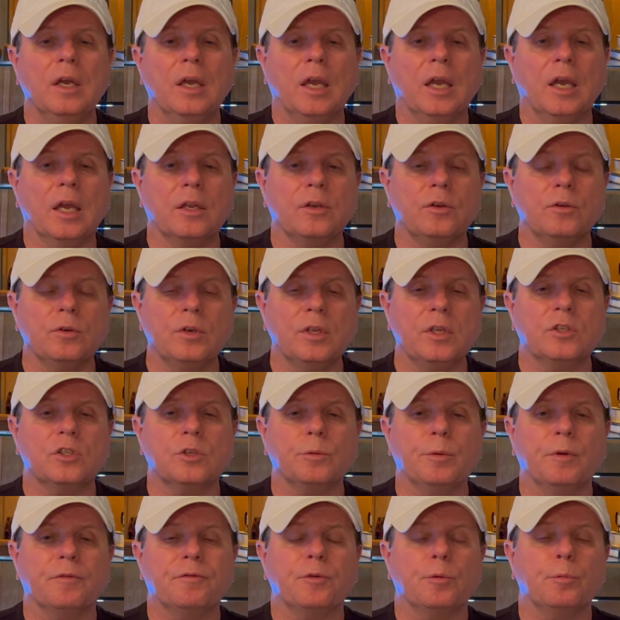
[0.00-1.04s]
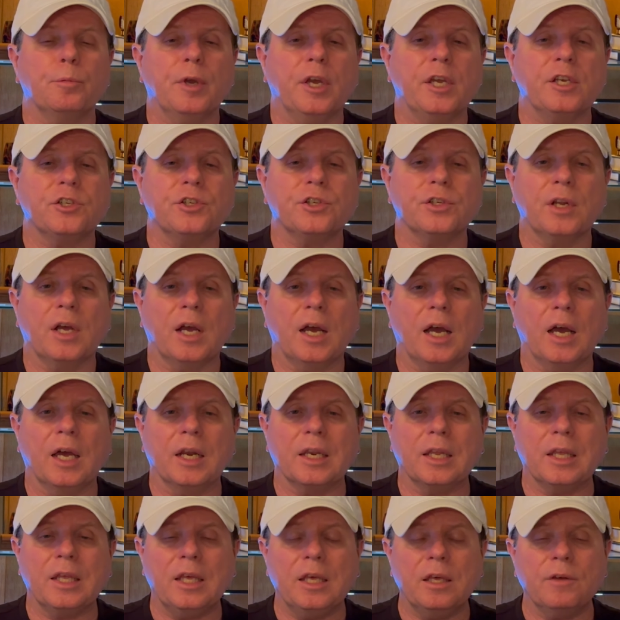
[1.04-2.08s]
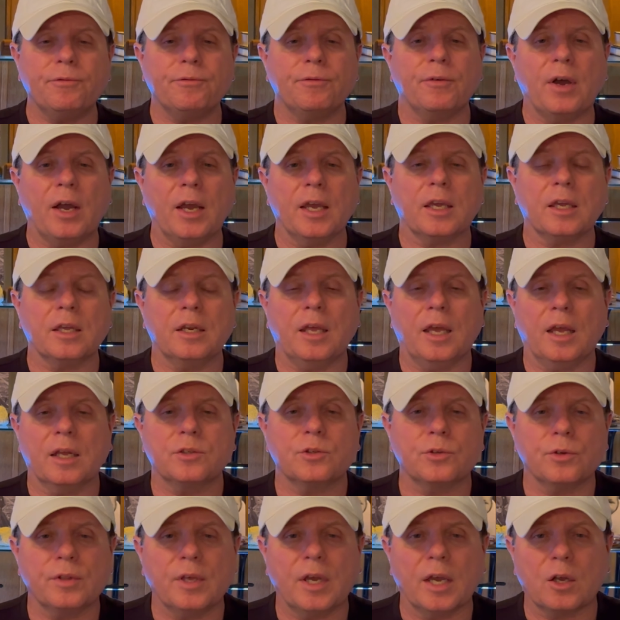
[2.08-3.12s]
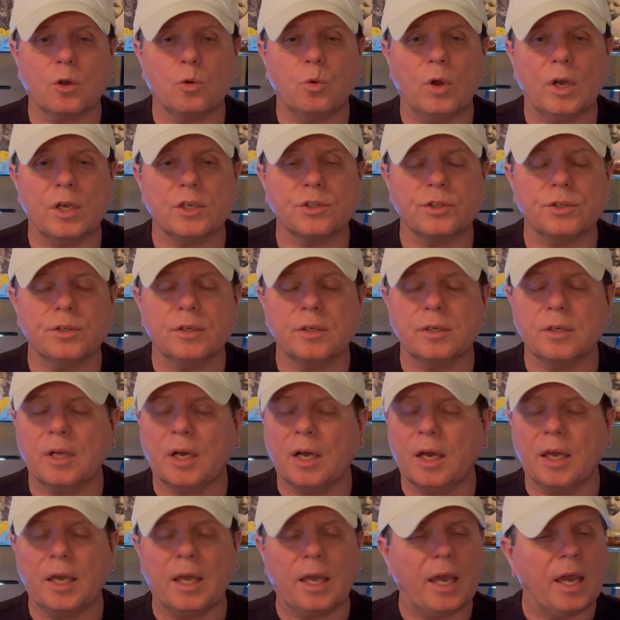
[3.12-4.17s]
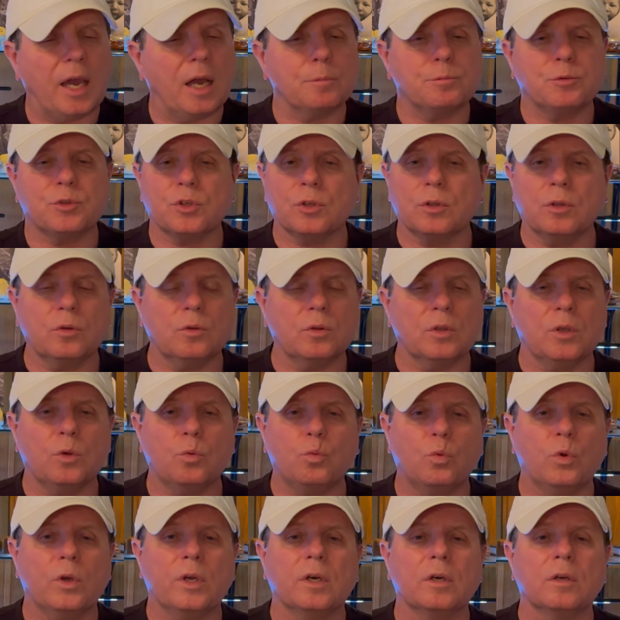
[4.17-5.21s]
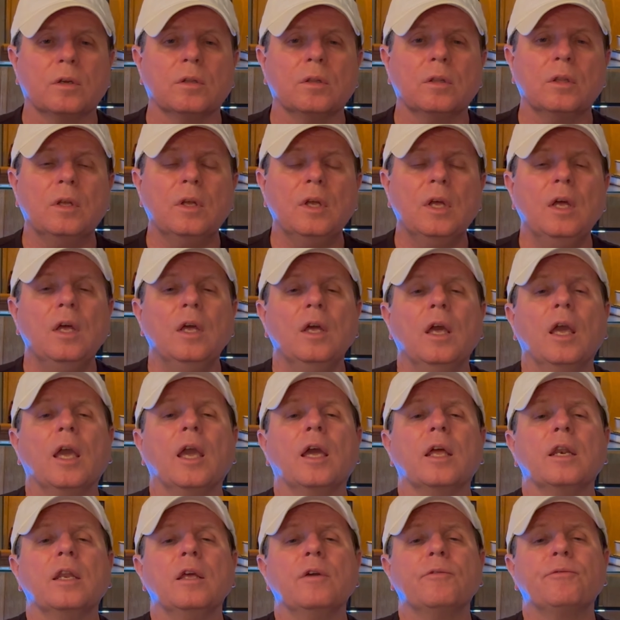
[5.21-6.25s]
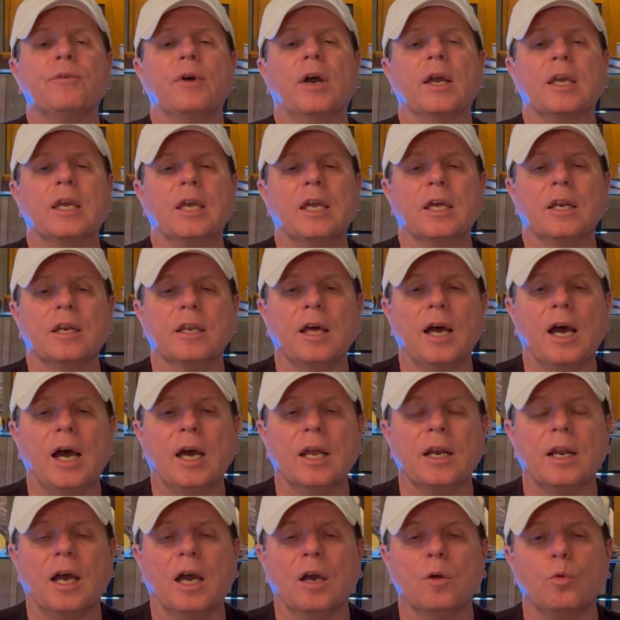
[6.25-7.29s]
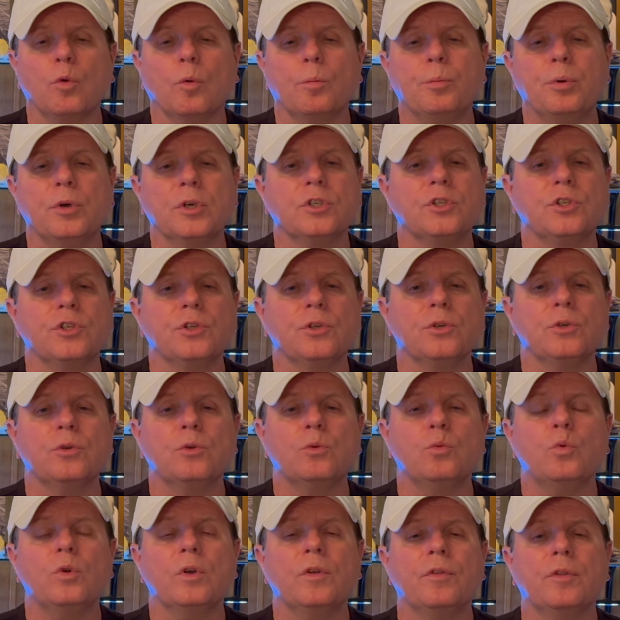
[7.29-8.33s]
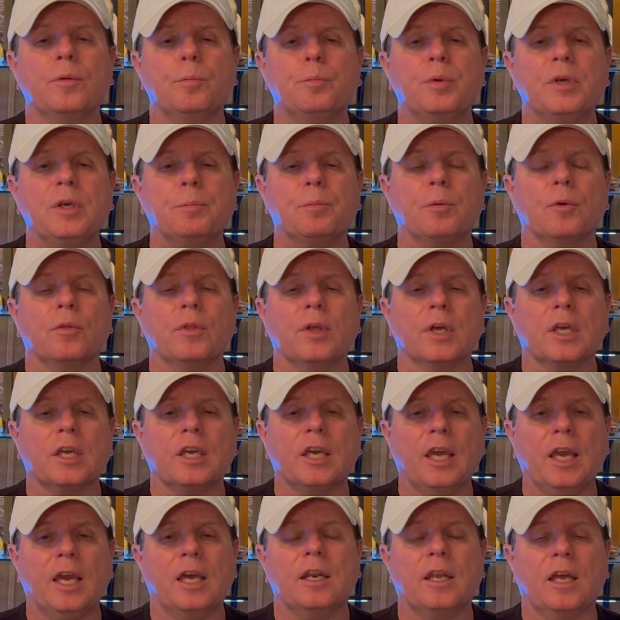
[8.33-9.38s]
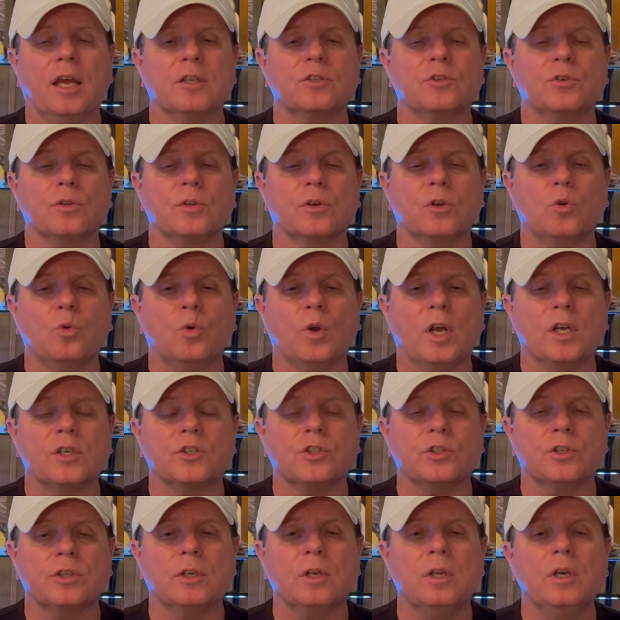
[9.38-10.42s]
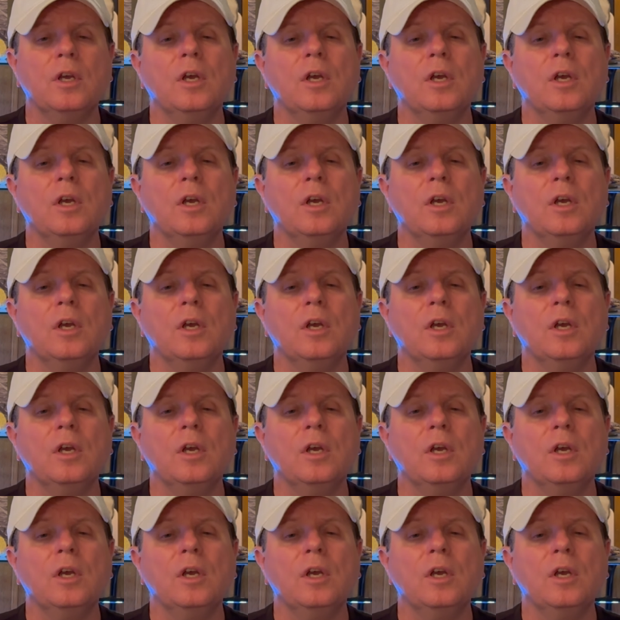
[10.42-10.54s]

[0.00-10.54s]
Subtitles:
and you need some information on, if I can answer that question, I absolutely will. And if I cannot, I will put you with the people that can answer the question